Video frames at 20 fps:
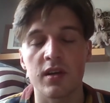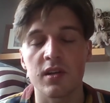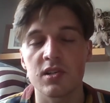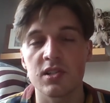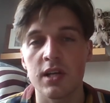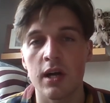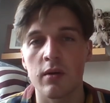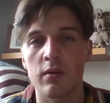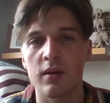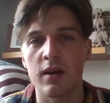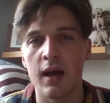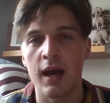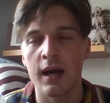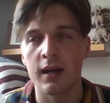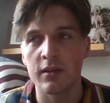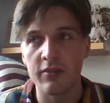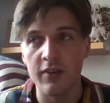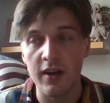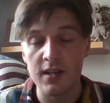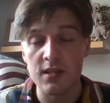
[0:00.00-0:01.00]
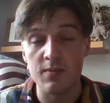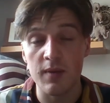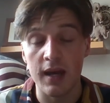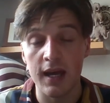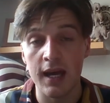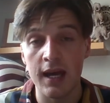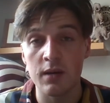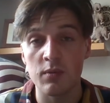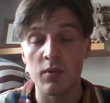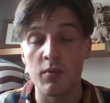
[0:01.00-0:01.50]
a shower aggravates my
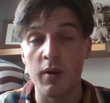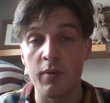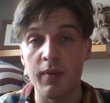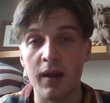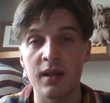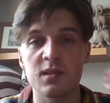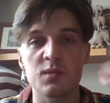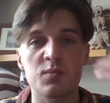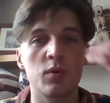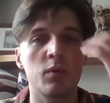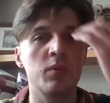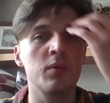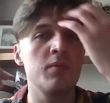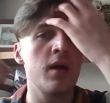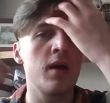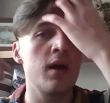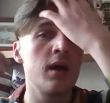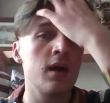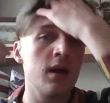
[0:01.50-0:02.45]
head with my balance problem.